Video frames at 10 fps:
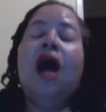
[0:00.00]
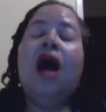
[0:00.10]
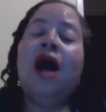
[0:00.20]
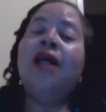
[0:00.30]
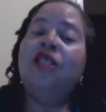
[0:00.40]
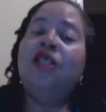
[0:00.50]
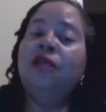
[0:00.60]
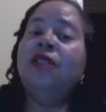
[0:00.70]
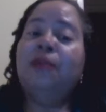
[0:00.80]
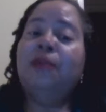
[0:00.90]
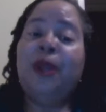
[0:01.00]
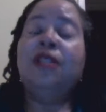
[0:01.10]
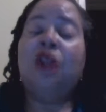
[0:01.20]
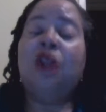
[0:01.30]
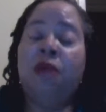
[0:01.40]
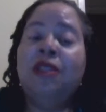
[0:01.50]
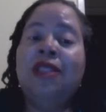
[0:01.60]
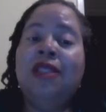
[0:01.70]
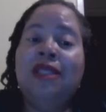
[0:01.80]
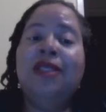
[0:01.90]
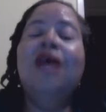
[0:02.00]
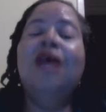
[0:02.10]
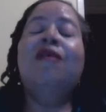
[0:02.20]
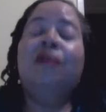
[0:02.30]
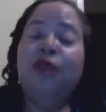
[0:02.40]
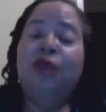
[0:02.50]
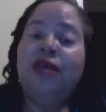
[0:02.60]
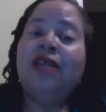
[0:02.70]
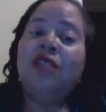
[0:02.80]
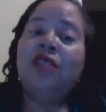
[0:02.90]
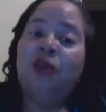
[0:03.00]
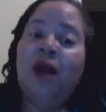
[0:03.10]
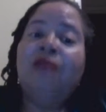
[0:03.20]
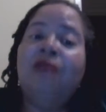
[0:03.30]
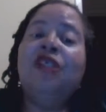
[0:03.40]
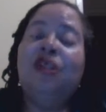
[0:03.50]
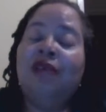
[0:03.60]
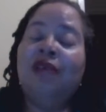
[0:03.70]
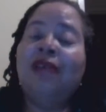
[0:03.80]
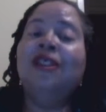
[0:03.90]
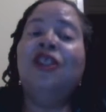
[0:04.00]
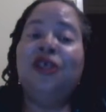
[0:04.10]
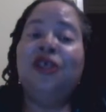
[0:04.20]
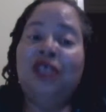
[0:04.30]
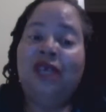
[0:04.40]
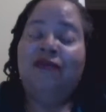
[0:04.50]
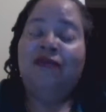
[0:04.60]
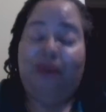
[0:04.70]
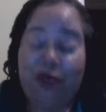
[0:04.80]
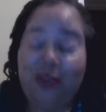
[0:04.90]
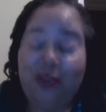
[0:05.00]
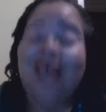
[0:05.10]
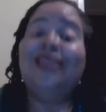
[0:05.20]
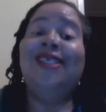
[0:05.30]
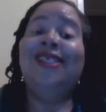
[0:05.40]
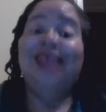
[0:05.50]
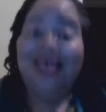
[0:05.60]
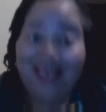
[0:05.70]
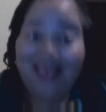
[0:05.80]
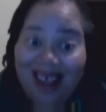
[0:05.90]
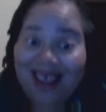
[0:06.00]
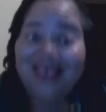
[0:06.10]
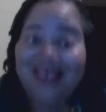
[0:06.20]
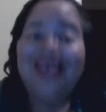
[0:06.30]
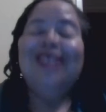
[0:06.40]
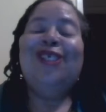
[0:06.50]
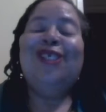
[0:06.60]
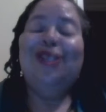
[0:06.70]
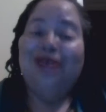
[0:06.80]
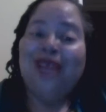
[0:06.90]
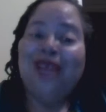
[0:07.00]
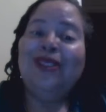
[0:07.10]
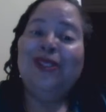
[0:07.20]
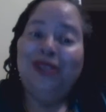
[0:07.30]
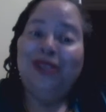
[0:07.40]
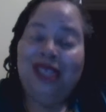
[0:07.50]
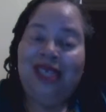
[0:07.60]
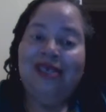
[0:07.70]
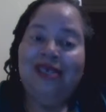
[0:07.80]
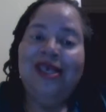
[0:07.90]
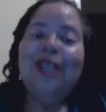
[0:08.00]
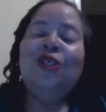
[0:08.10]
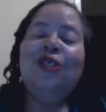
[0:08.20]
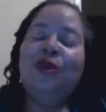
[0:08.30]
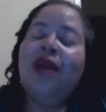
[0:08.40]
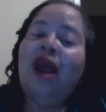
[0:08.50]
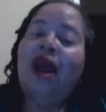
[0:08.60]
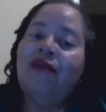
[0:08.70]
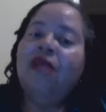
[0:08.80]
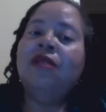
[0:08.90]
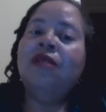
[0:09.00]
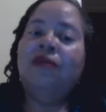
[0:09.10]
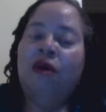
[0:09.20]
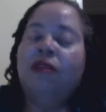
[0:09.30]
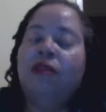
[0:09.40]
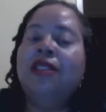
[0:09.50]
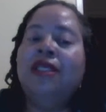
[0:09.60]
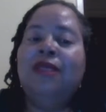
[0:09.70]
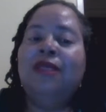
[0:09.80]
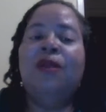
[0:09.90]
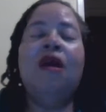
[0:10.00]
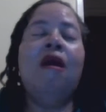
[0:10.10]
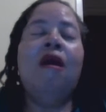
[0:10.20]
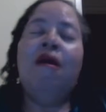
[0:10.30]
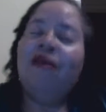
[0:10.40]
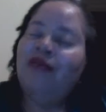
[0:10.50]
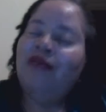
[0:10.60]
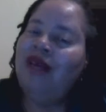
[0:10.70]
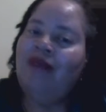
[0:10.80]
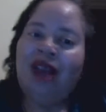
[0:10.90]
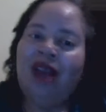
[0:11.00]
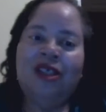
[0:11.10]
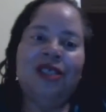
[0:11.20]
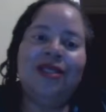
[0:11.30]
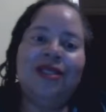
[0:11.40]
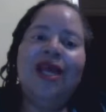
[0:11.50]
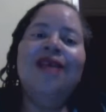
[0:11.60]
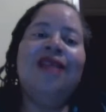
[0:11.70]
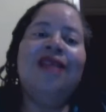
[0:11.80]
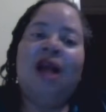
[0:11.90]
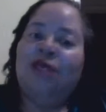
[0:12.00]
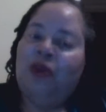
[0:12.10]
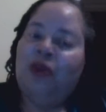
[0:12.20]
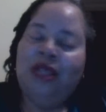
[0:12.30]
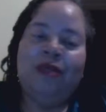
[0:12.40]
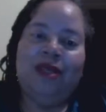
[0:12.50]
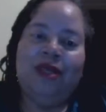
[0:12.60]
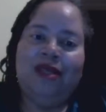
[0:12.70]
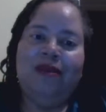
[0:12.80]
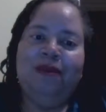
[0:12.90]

I too experienced homelessness from 2012 to 2013. From 2010 to 2013, 2.5 years of homelessness with all of the advantages that I was raised with.